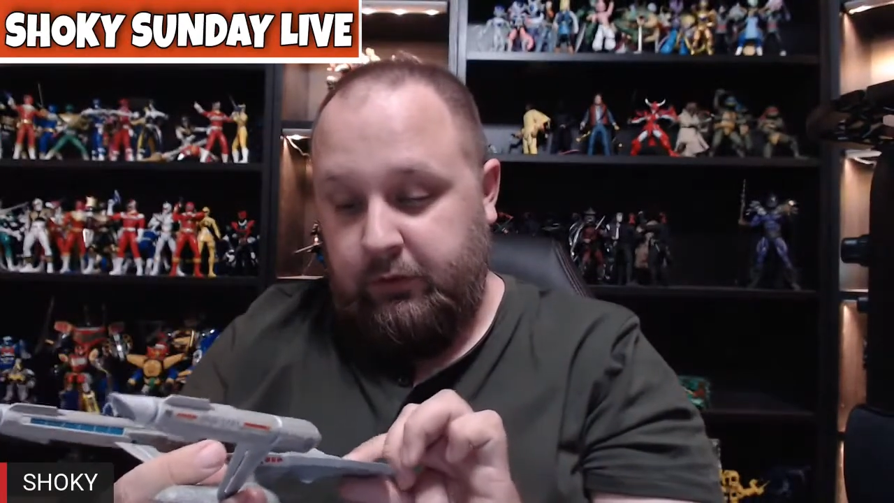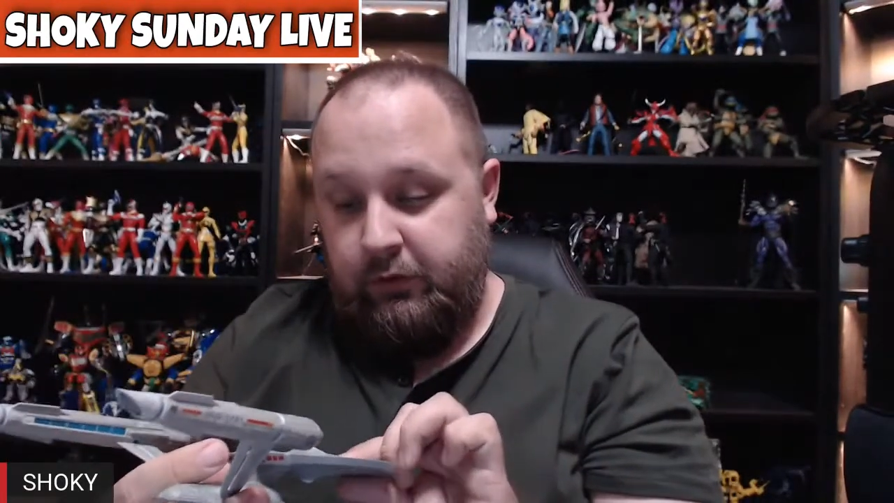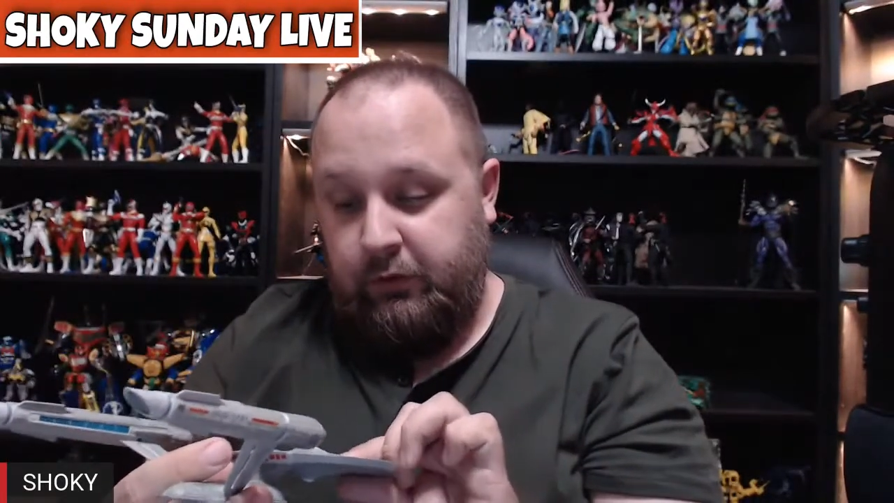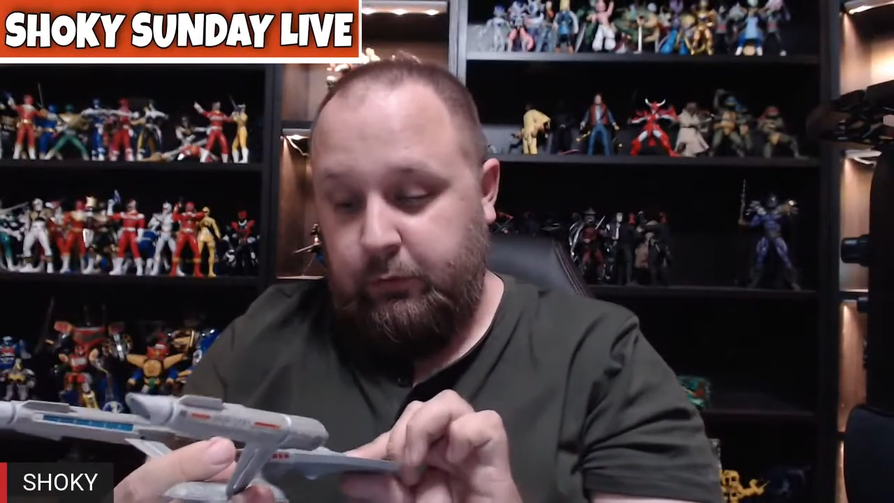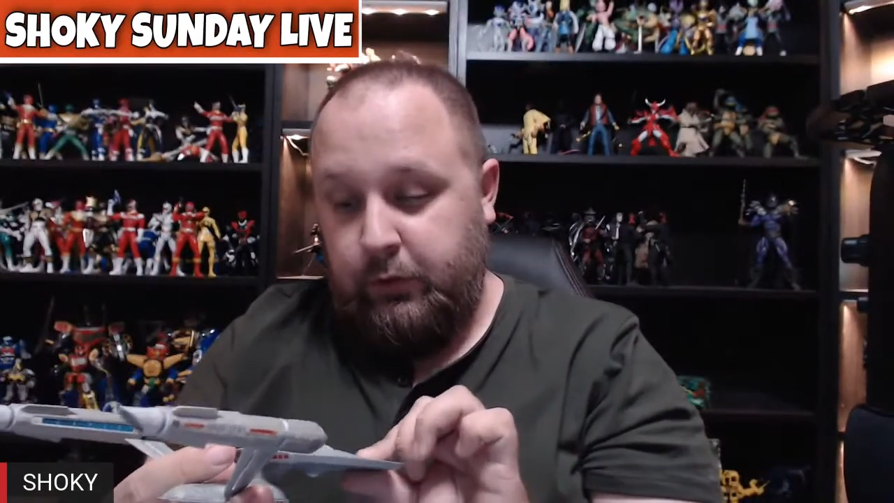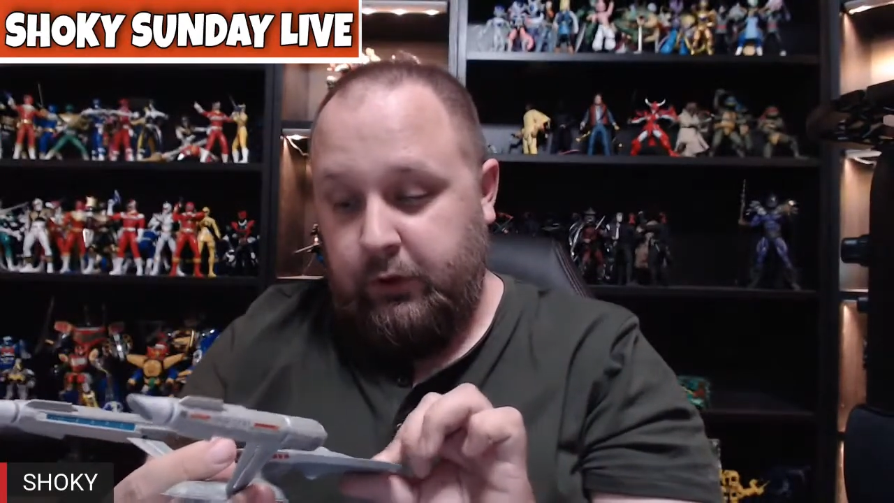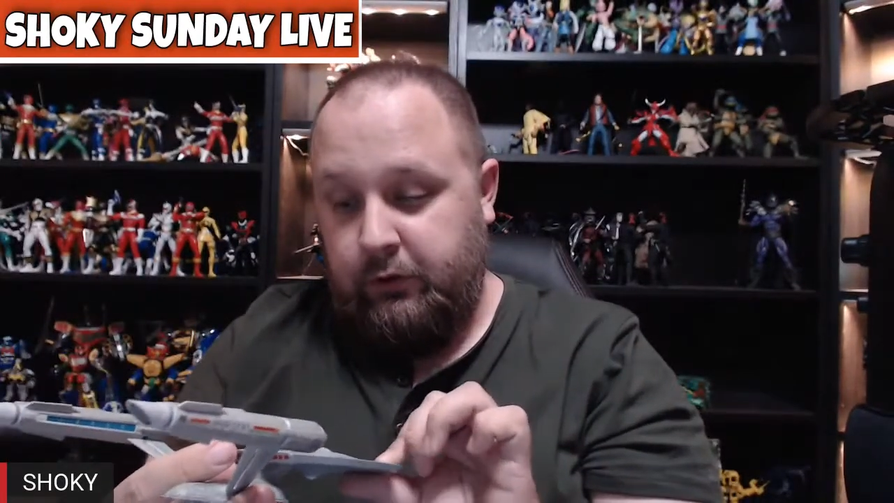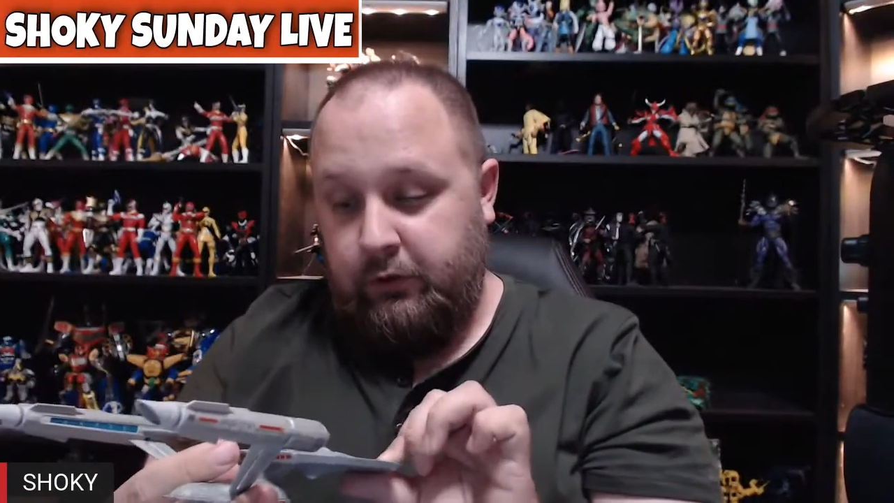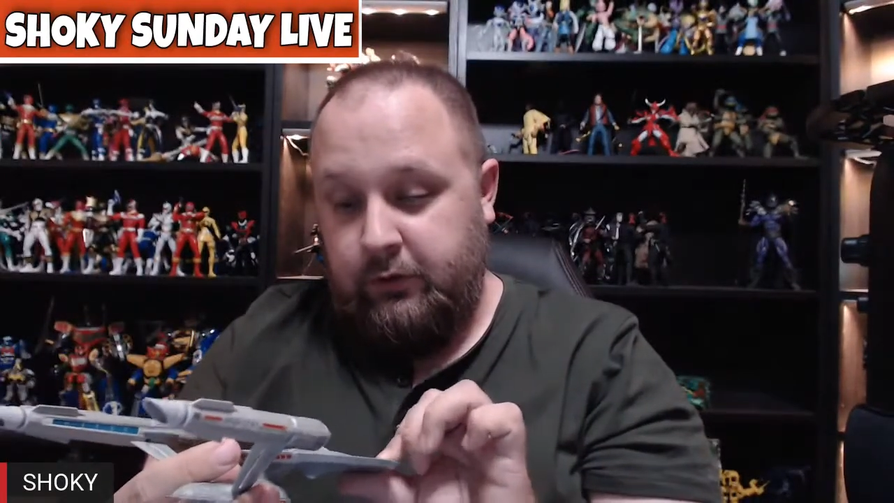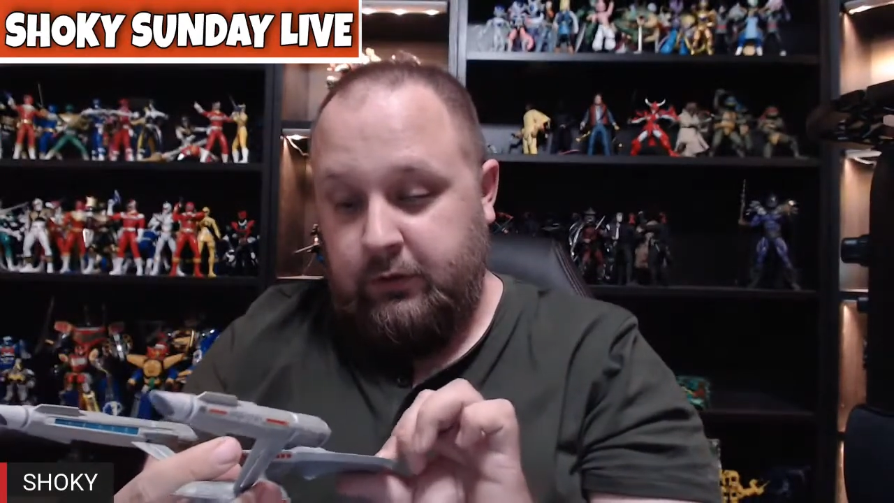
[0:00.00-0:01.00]

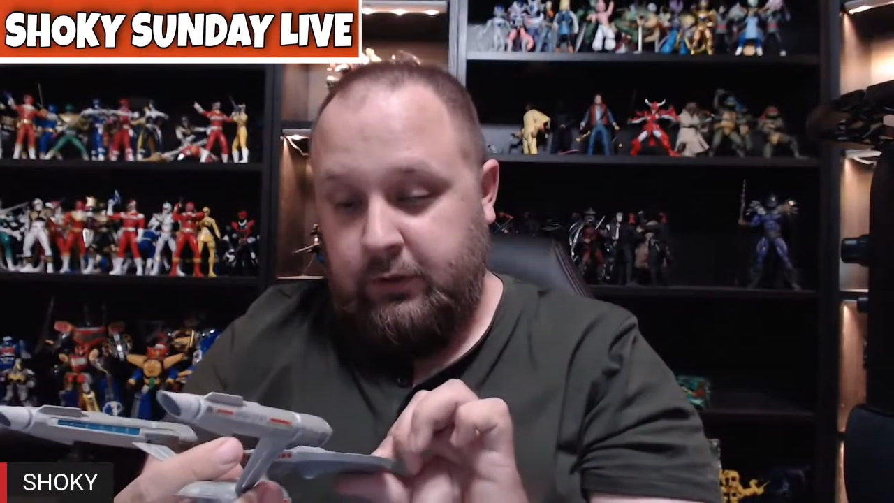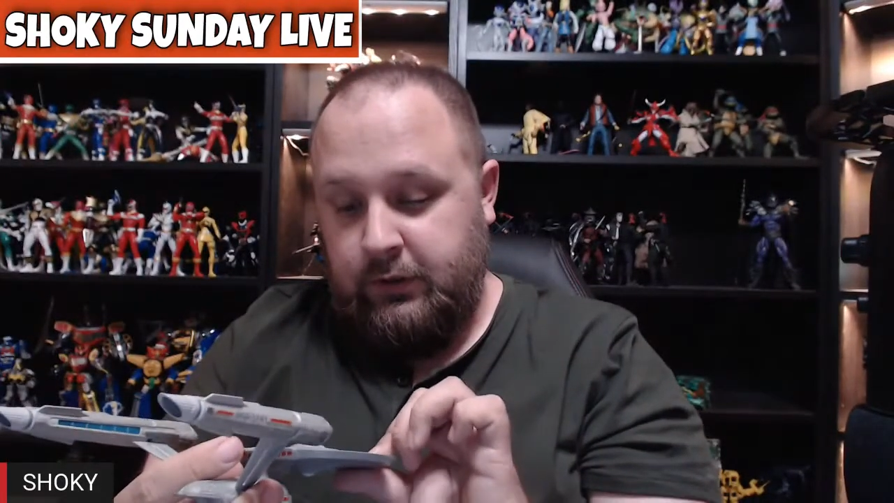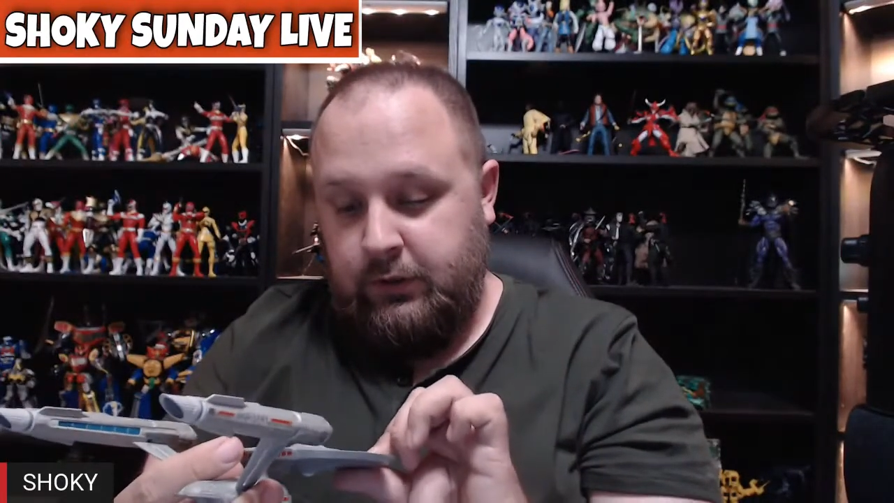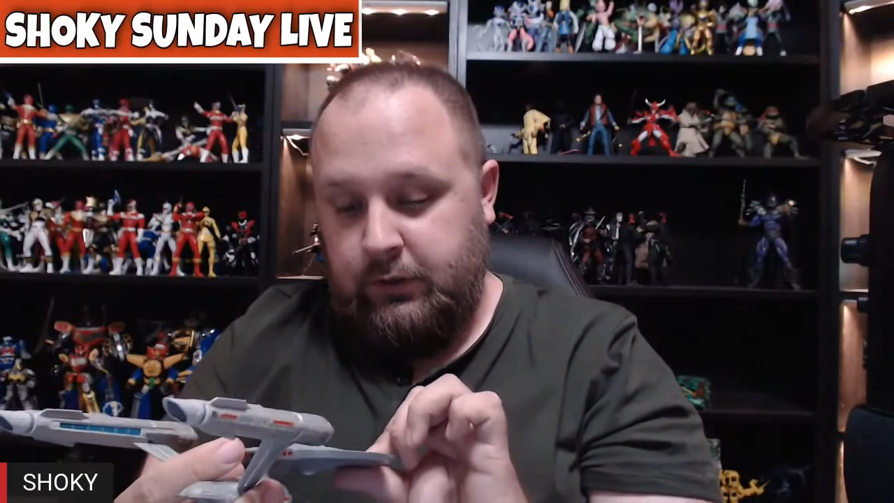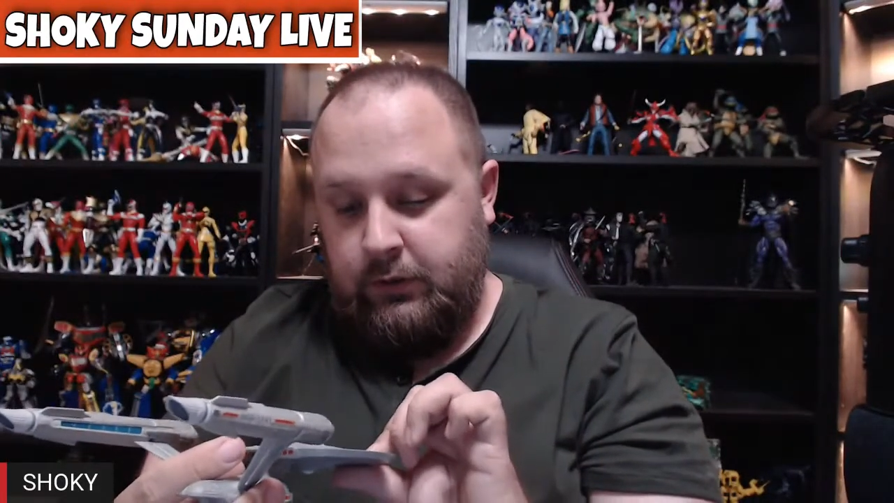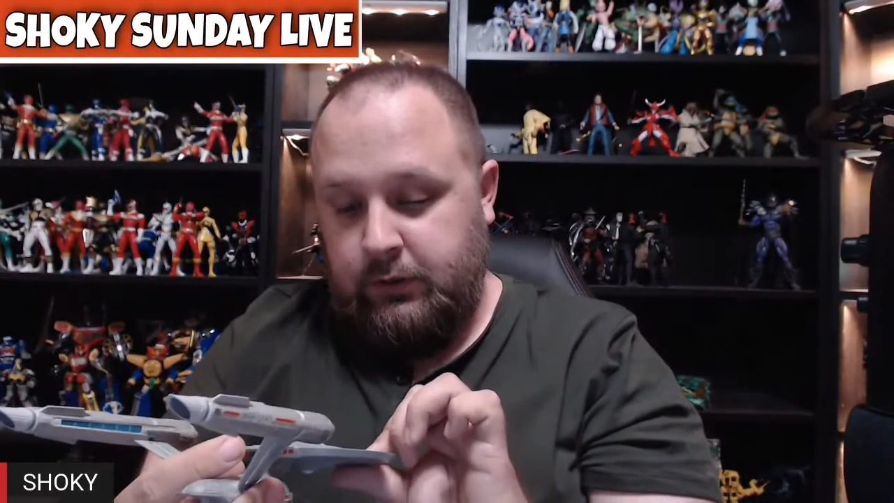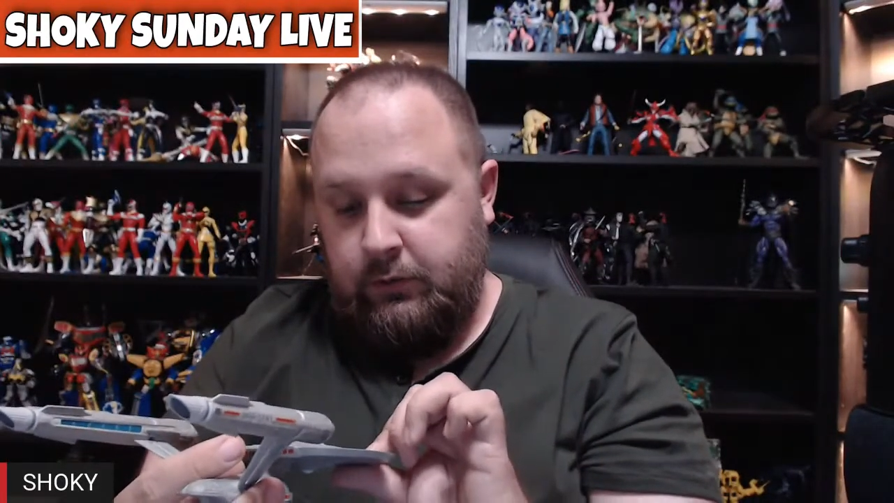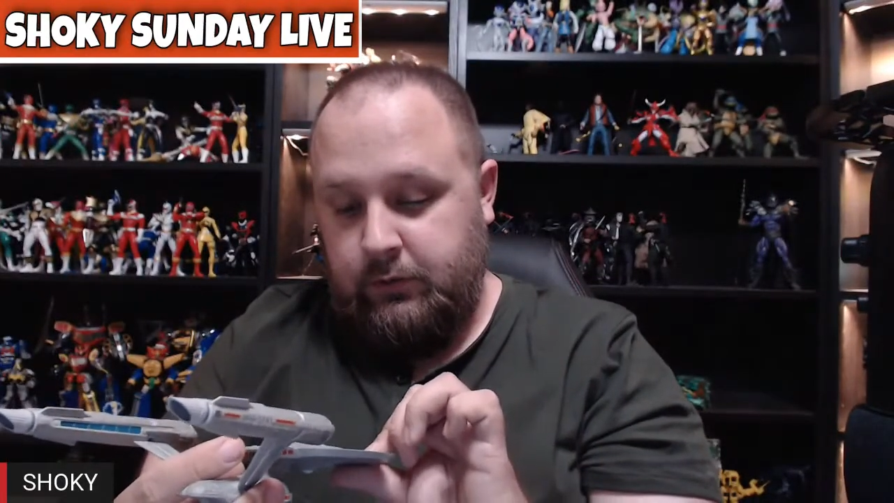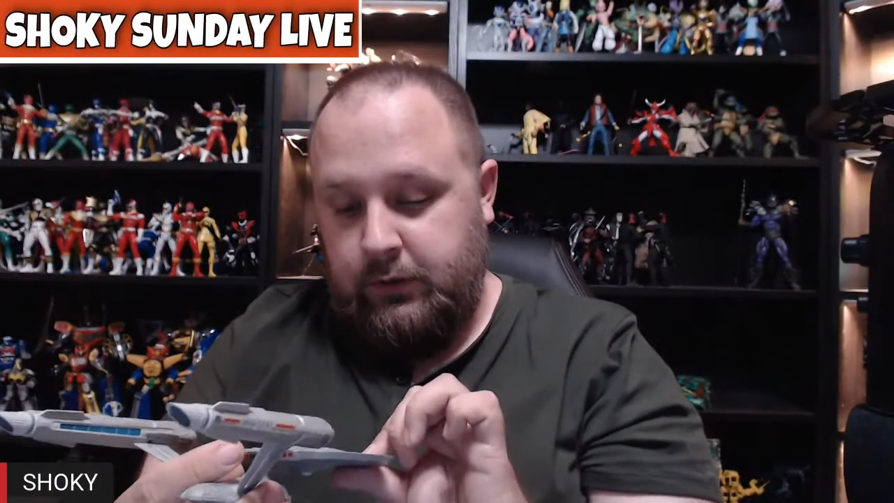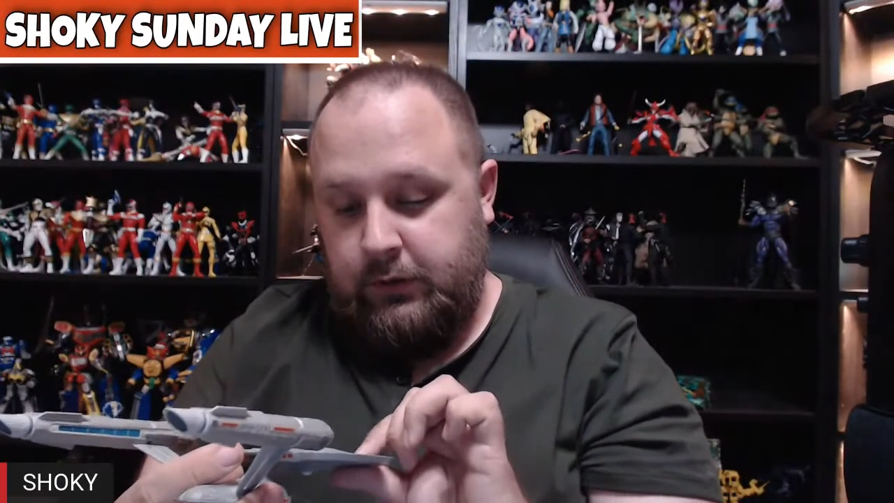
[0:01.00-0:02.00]
smudge
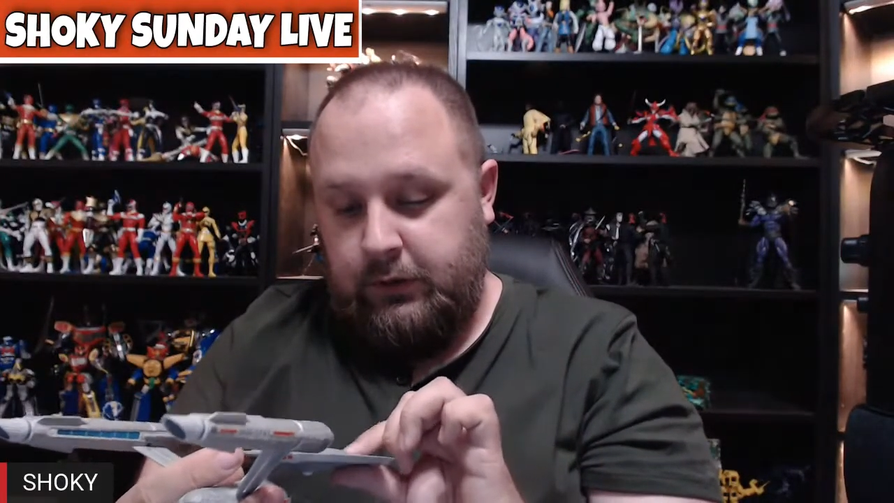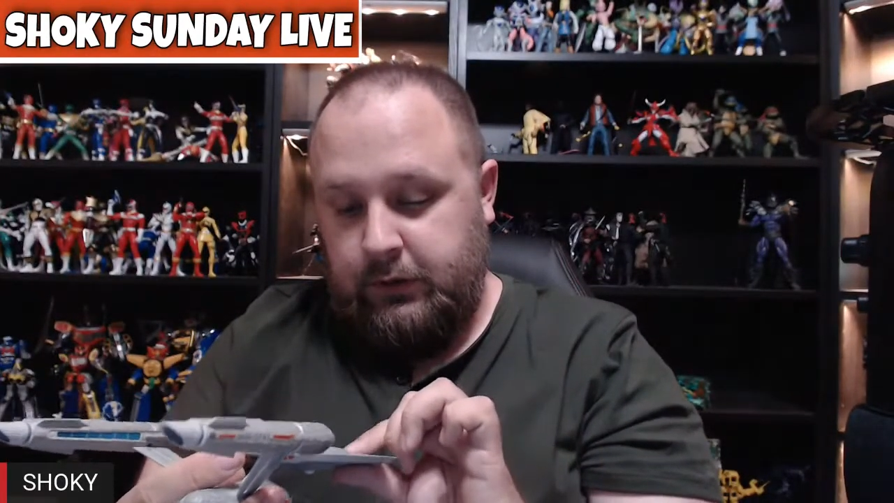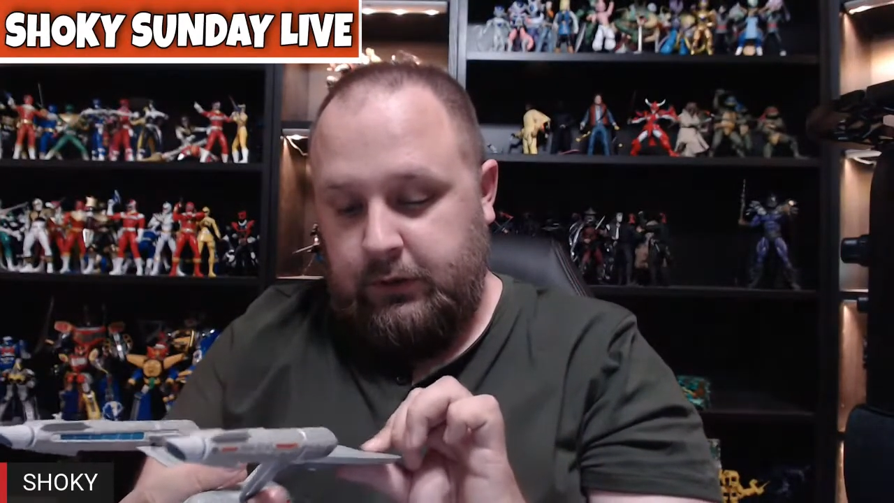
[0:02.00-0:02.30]
right here.